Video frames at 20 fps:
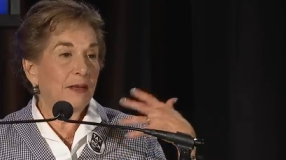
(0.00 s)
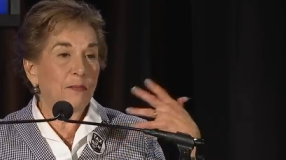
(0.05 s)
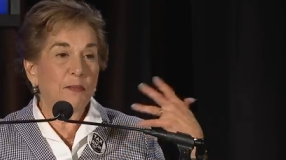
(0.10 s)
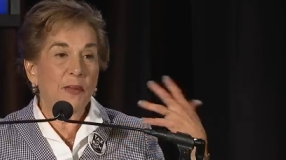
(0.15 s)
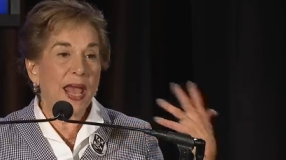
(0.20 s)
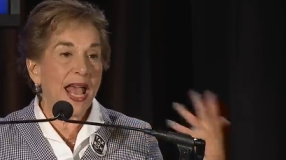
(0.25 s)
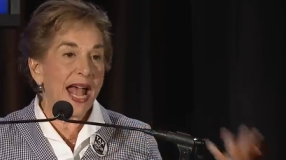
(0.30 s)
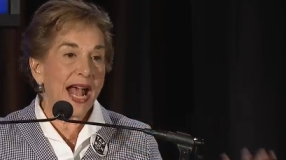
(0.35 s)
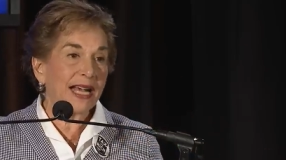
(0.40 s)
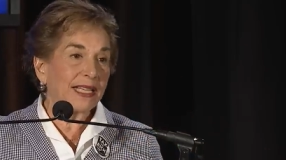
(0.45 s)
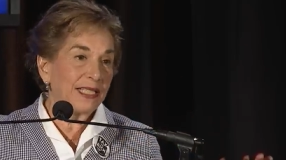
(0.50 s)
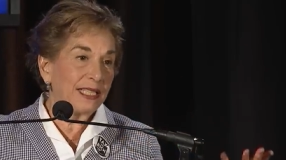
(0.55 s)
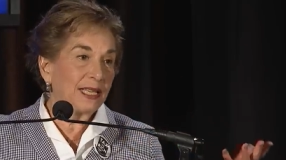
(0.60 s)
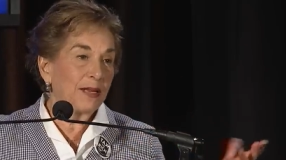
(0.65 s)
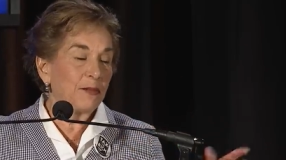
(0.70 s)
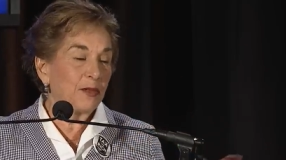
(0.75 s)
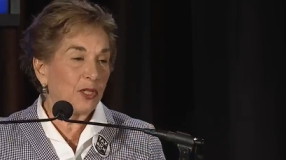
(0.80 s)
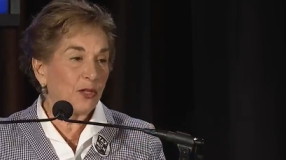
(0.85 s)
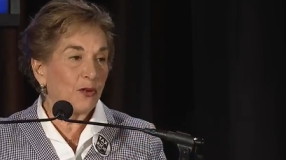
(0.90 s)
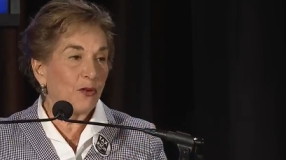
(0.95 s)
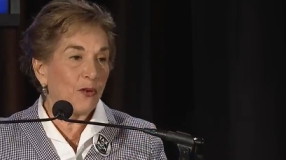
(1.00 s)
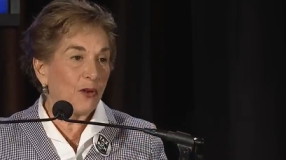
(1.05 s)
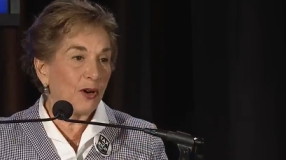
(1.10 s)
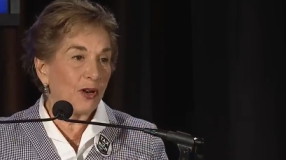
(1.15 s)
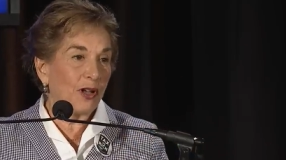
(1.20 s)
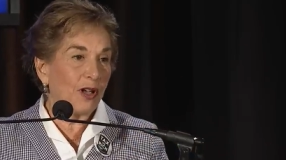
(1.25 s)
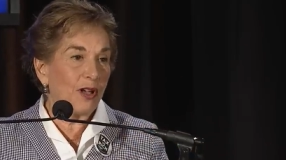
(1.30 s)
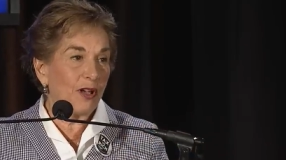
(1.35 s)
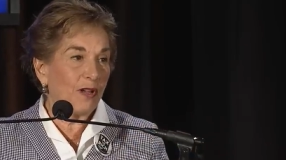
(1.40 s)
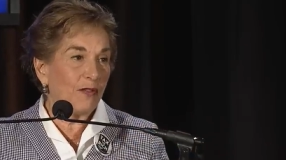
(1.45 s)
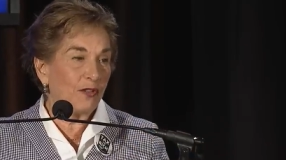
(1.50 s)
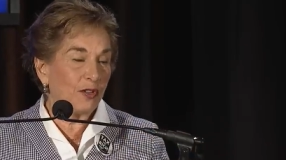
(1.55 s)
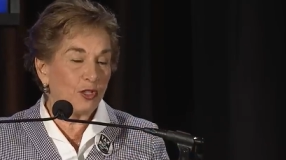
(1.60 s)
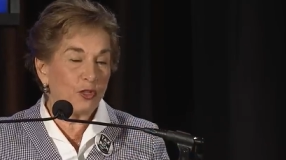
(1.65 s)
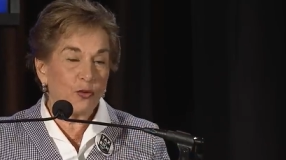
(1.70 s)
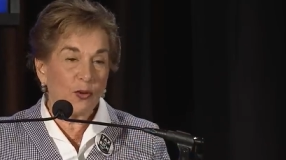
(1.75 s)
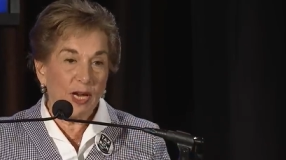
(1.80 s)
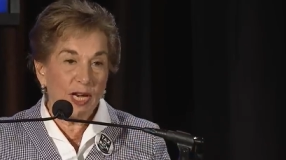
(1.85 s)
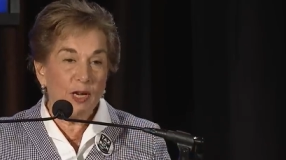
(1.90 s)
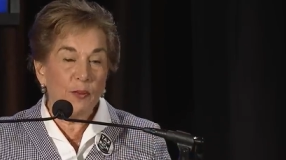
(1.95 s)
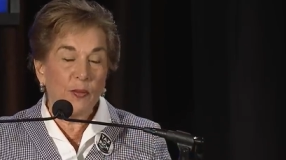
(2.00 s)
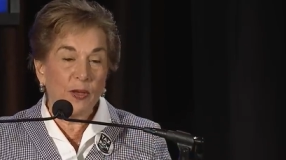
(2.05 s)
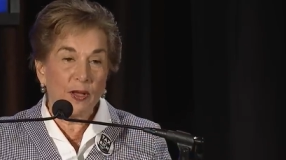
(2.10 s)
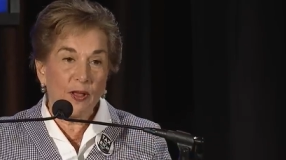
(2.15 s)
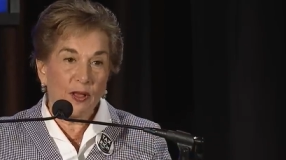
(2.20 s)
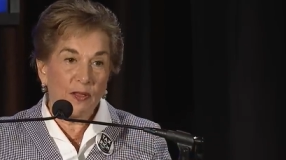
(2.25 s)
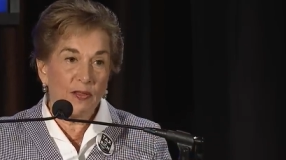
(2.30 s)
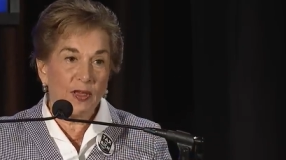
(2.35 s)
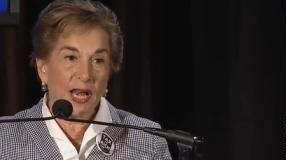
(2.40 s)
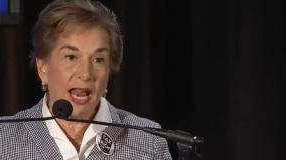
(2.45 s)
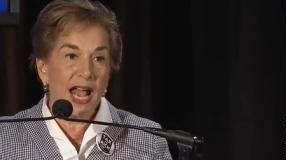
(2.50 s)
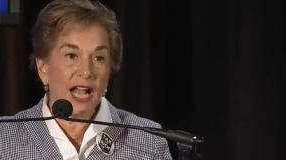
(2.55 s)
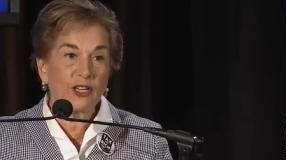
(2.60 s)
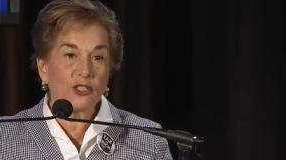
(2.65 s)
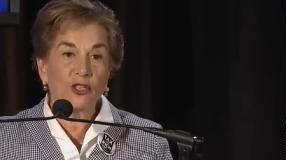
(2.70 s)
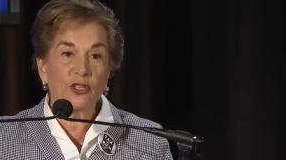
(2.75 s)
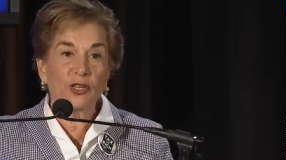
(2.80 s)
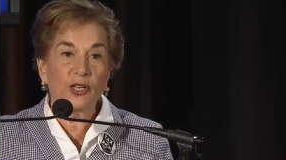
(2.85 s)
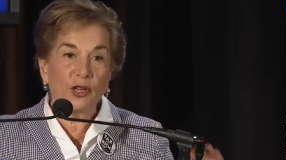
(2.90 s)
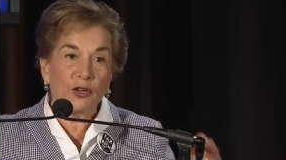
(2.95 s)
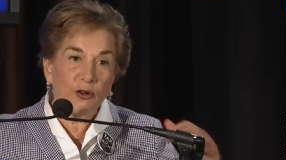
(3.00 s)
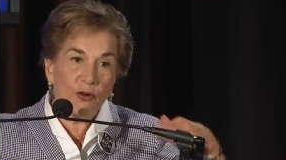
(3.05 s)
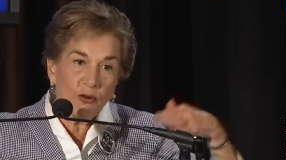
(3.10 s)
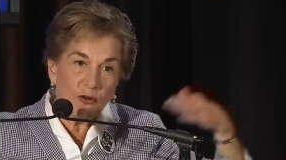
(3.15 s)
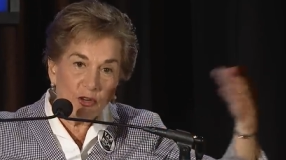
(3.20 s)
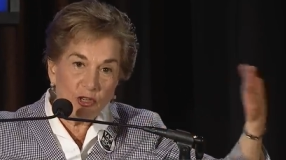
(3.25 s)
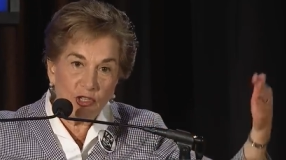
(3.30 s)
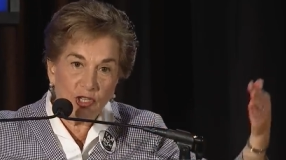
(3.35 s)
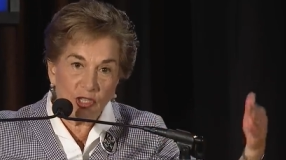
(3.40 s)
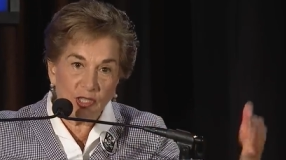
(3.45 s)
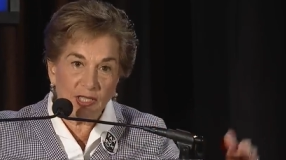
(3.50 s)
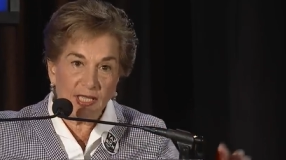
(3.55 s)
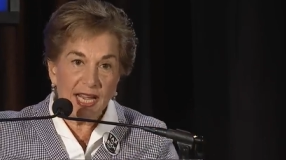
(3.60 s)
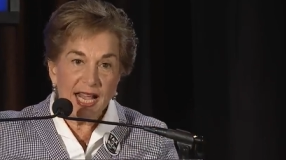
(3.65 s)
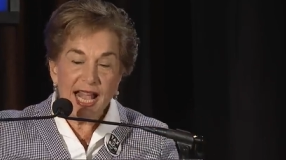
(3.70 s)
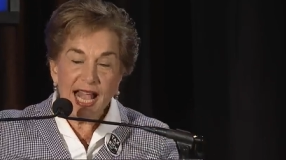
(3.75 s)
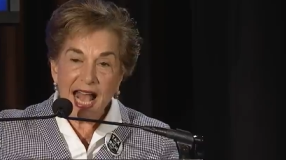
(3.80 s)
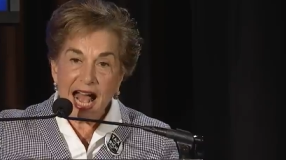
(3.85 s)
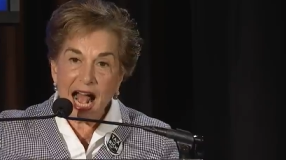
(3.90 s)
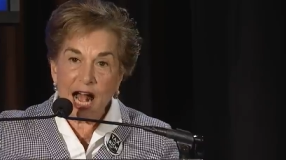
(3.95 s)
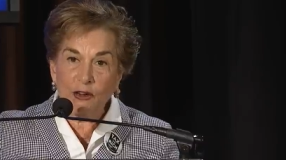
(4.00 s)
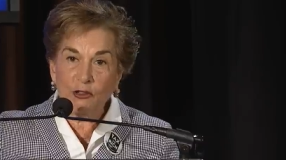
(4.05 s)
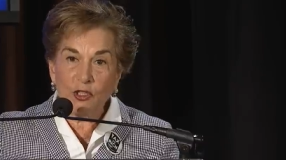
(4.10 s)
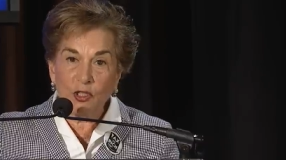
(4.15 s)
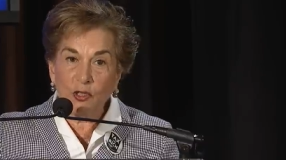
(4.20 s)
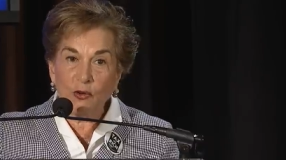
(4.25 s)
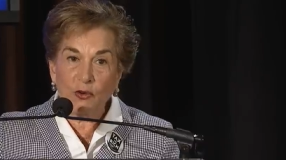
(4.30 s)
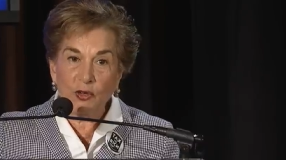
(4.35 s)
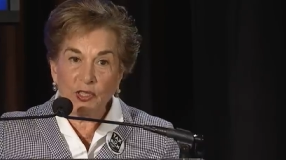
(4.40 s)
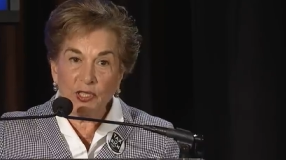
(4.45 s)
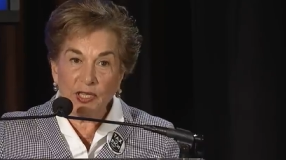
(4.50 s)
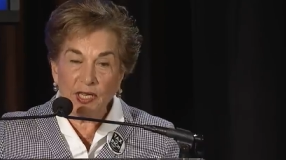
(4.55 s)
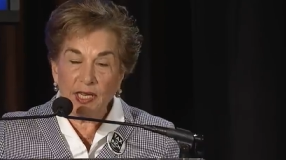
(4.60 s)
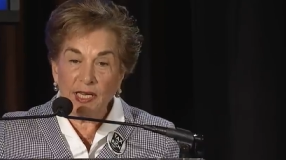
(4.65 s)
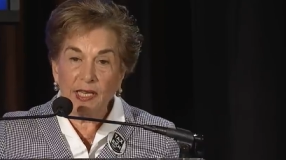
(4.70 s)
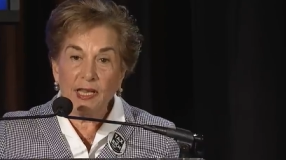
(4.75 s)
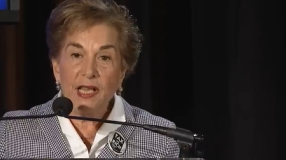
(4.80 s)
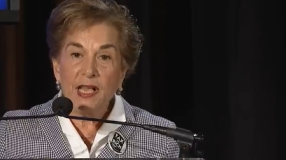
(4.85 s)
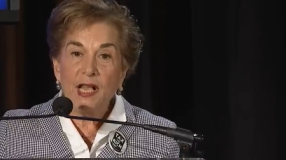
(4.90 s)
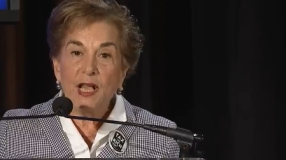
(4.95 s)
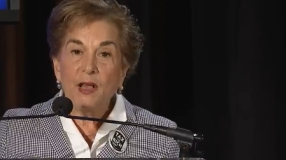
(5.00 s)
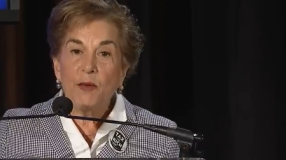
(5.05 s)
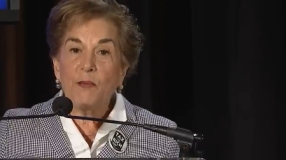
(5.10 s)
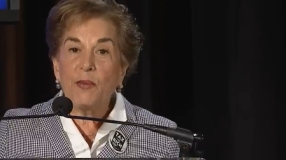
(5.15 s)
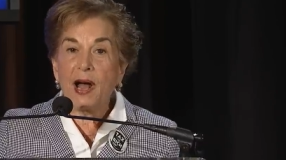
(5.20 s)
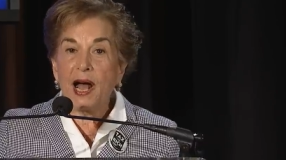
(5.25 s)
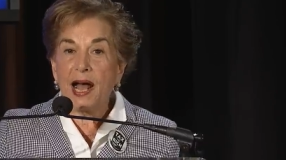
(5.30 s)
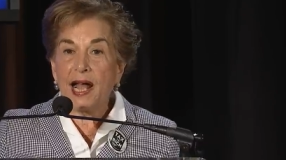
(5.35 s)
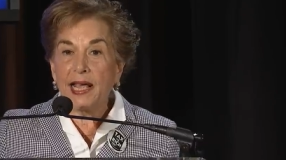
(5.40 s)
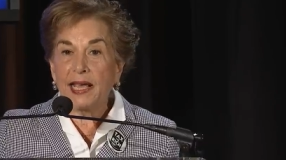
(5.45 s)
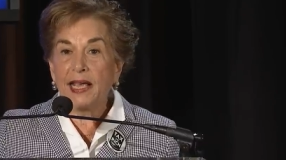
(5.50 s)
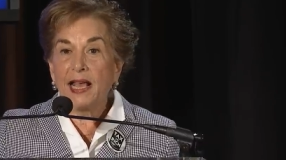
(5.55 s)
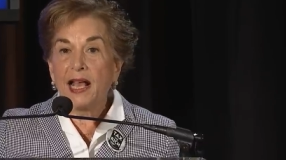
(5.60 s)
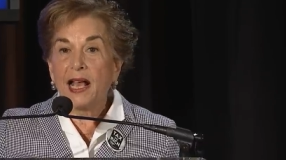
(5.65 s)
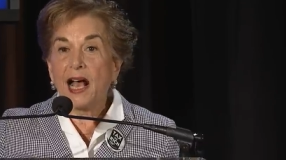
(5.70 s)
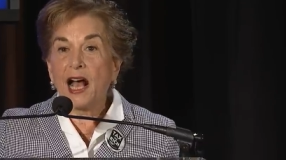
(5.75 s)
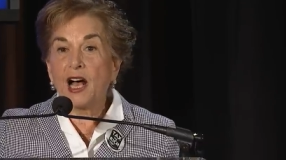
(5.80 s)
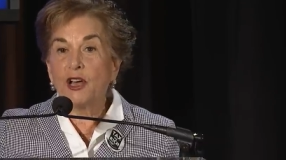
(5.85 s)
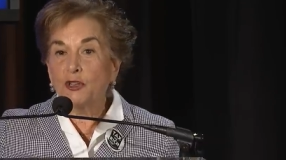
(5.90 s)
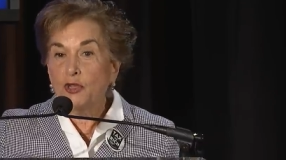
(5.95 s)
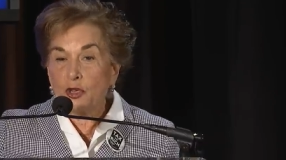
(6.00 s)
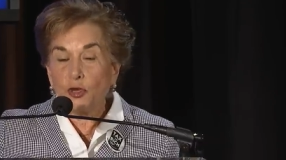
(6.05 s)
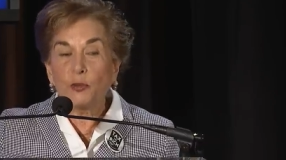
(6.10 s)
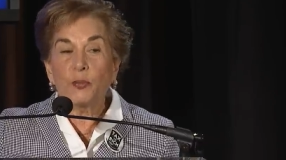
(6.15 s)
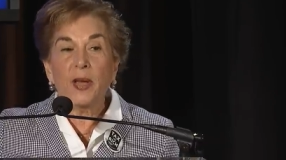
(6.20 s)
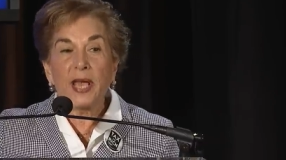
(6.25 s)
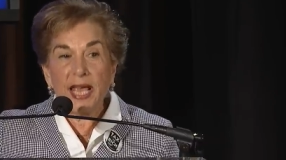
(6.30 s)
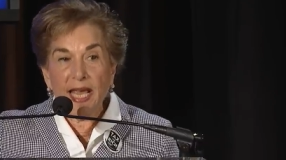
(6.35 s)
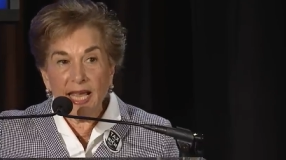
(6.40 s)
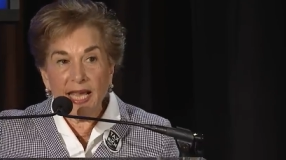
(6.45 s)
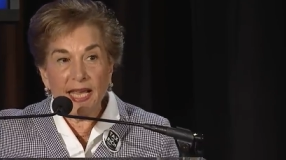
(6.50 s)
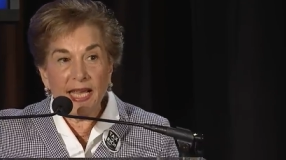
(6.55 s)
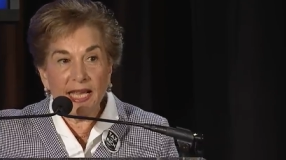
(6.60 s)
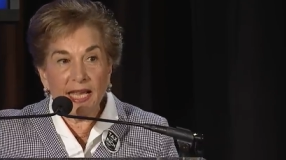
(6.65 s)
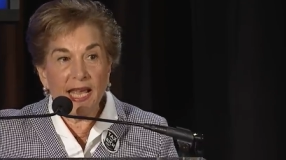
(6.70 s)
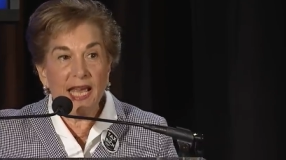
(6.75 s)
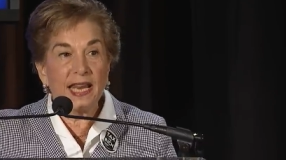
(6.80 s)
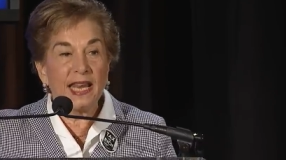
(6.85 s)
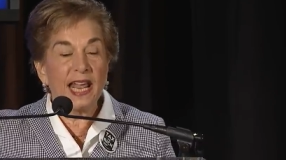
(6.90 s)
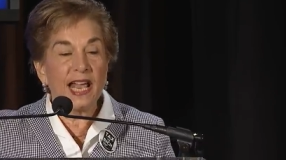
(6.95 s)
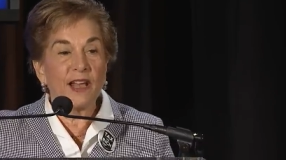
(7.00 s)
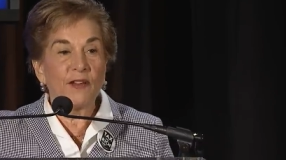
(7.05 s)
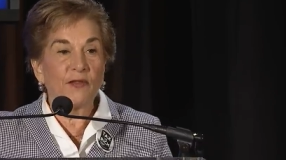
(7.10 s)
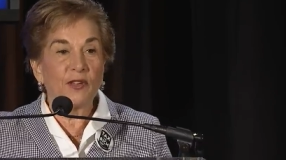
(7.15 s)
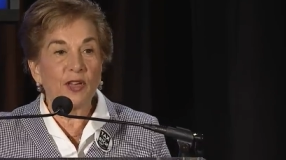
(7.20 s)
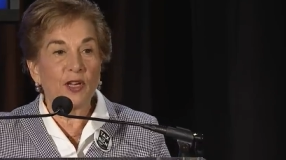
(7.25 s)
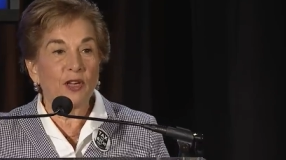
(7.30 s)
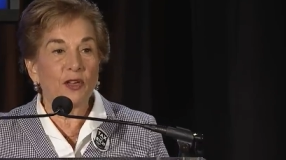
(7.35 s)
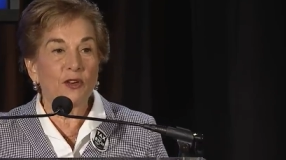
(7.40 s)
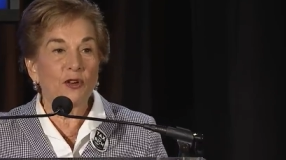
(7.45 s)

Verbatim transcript: pass some sort of a trade bill that actually encourages outsourcing by underpaying and having